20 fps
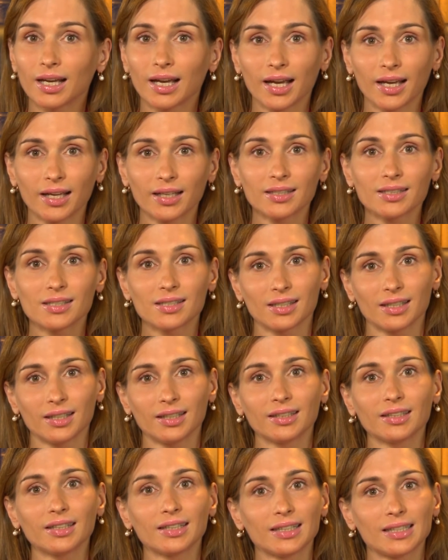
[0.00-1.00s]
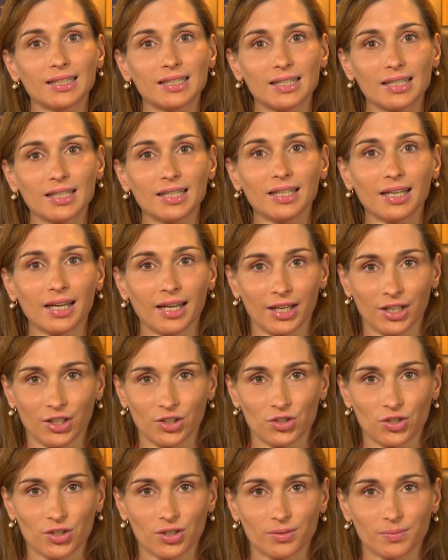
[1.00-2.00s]
ends in
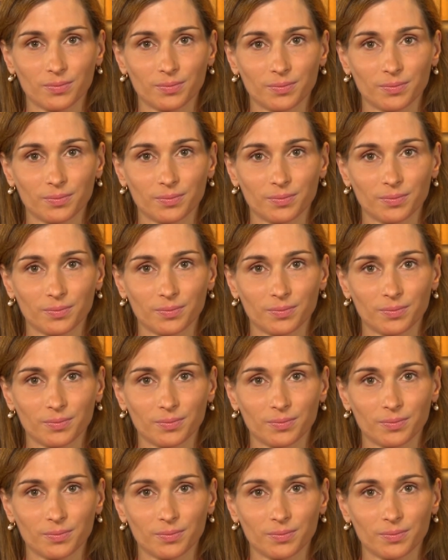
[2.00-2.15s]
TH.